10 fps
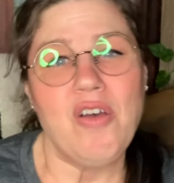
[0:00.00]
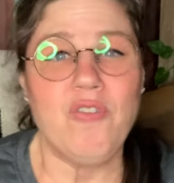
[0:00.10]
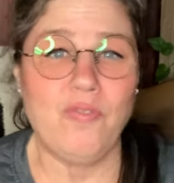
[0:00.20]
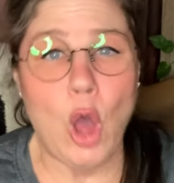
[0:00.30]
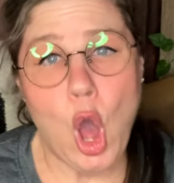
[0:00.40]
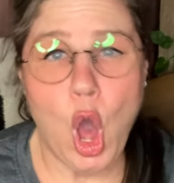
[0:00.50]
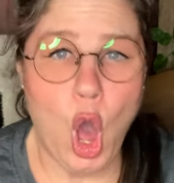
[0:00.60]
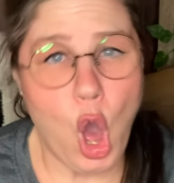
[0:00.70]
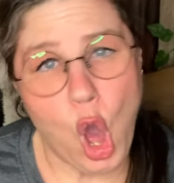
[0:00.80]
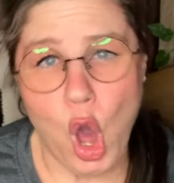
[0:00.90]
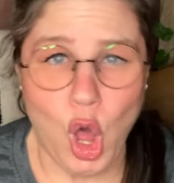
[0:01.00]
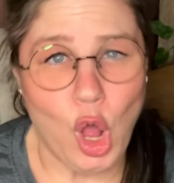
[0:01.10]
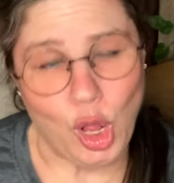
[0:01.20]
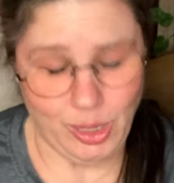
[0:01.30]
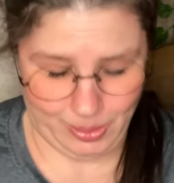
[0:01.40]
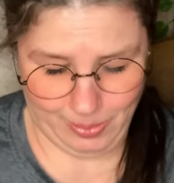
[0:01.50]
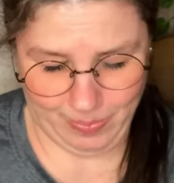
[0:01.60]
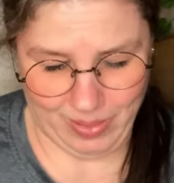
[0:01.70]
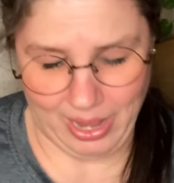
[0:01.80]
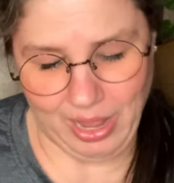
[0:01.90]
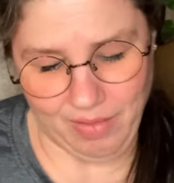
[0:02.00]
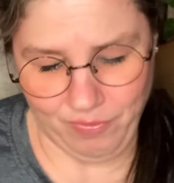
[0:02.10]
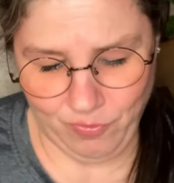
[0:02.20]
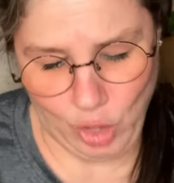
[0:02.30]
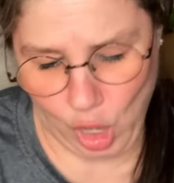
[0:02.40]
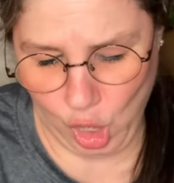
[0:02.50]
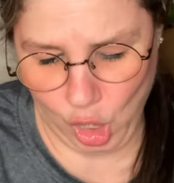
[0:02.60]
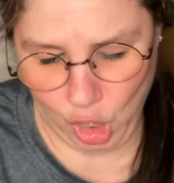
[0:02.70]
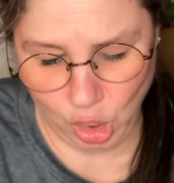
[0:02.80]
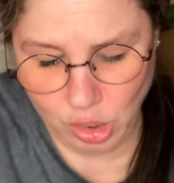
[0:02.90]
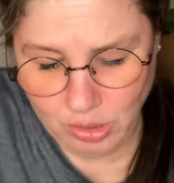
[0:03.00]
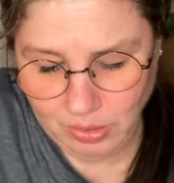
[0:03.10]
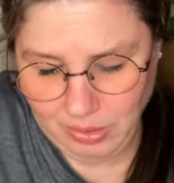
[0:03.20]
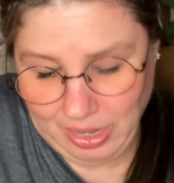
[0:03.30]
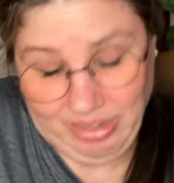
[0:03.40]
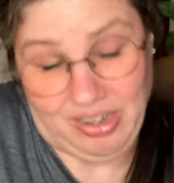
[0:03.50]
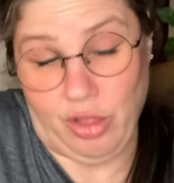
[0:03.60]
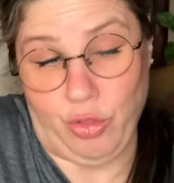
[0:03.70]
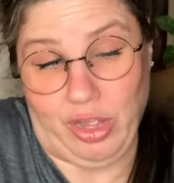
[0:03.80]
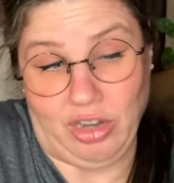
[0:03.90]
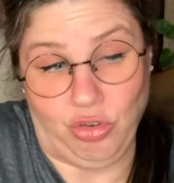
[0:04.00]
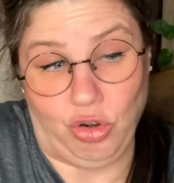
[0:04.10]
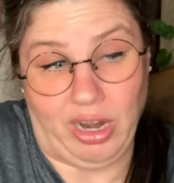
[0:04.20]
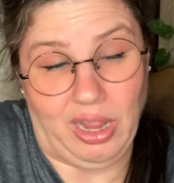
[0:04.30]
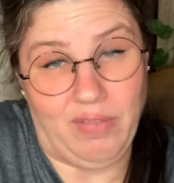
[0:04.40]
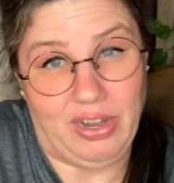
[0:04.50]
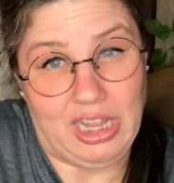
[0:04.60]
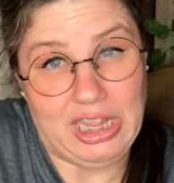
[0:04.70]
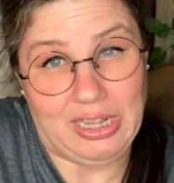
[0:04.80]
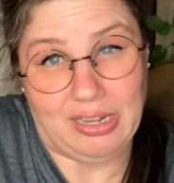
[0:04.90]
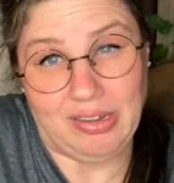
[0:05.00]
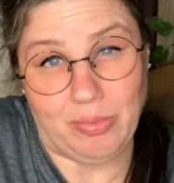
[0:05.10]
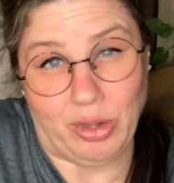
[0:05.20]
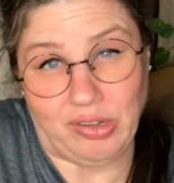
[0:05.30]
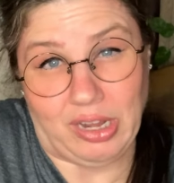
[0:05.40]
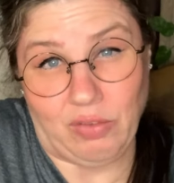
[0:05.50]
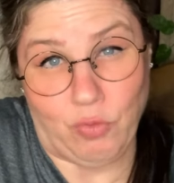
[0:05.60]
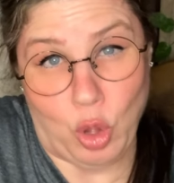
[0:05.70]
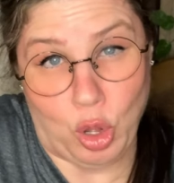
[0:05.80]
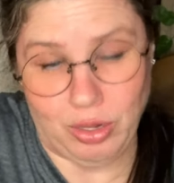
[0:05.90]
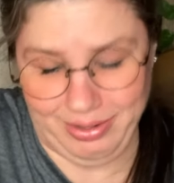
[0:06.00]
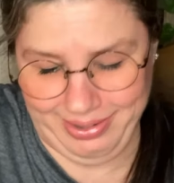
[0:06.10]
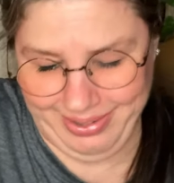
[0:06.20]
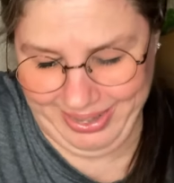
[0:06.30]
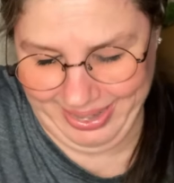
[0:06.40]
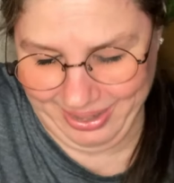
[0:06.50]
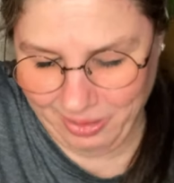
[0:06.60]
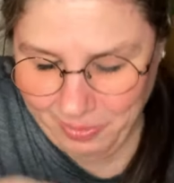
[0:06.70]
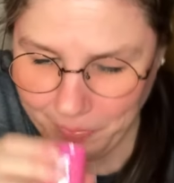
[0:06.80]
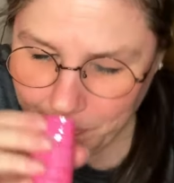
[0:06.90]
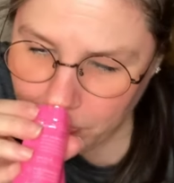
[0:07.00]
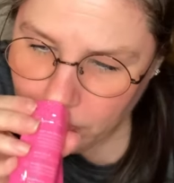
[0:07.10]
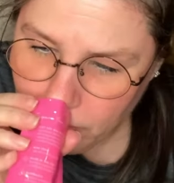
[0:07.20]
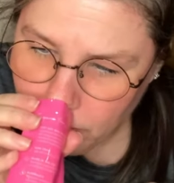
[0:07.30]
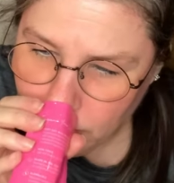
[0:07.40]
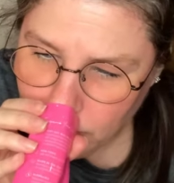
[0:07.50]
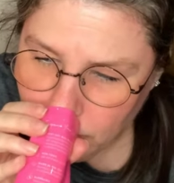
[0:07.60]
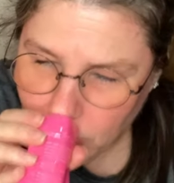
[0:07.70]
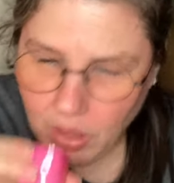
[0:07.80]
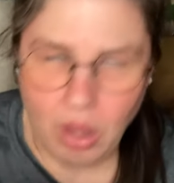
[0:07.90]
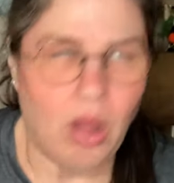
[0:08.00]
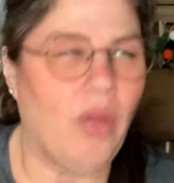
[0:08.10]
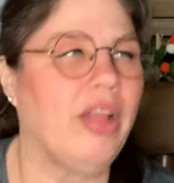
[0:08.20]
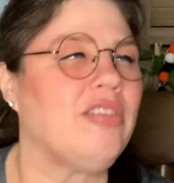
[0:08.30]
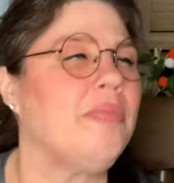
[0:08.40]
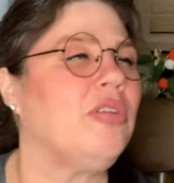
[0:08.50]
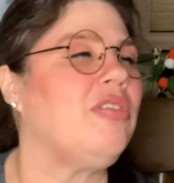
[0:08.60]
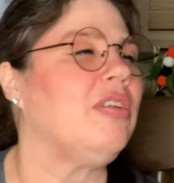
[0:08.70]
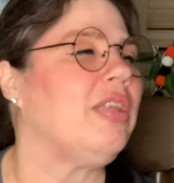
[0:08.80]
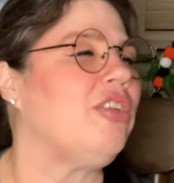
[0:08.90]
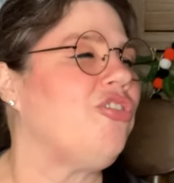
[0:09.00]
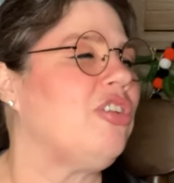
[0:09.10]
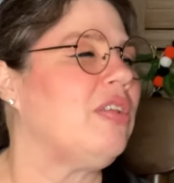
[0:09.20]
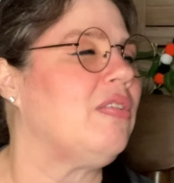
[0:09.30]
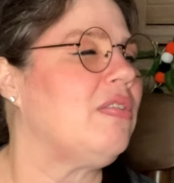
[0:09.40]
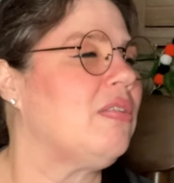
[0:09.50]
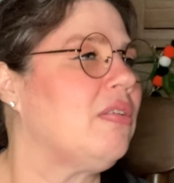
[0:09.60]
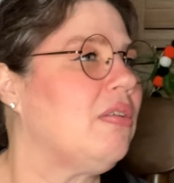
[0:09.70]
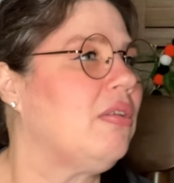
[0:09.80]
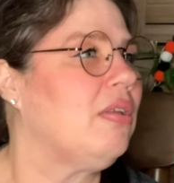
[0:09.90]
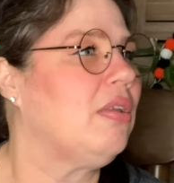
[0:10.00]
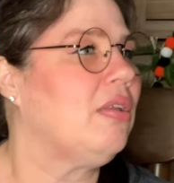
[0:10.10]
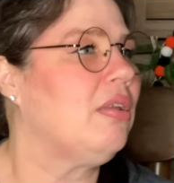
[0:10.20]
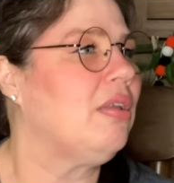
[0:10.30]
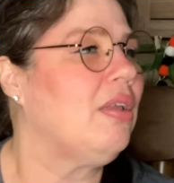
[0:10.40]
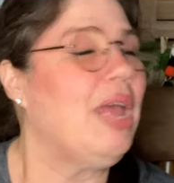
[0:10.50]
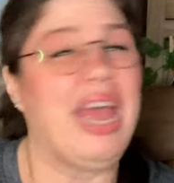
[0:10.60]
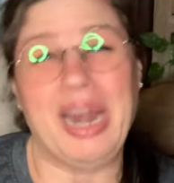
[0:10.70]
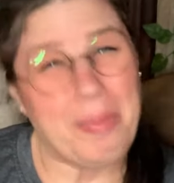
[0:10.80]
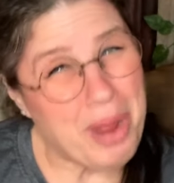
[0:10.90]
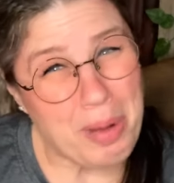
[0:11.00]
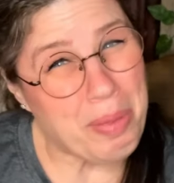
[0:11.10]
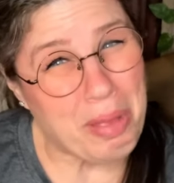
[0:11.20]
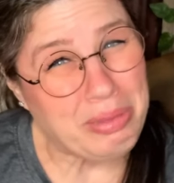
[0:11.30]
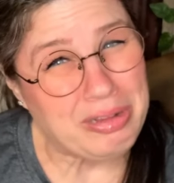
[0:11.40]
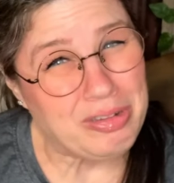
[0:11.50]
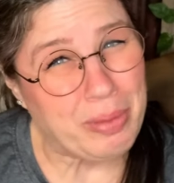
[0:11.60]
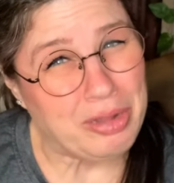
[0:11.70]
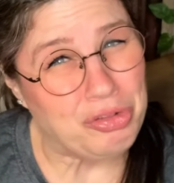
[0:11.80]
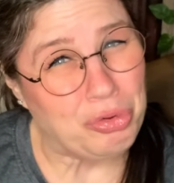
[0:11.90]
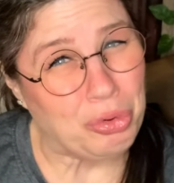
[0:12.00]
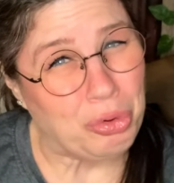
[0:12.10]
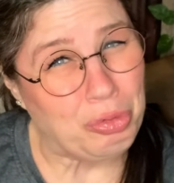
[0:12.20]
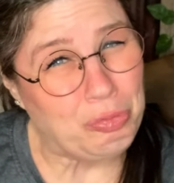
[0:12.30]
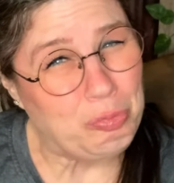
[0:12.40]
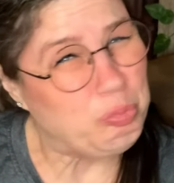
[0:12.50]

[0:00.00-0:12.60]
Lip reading: Fall. I love fall. That's another thing I told her. I love anything that smells like fall. Oh, that smells delicious. And I'm not a pumpkin spice girl.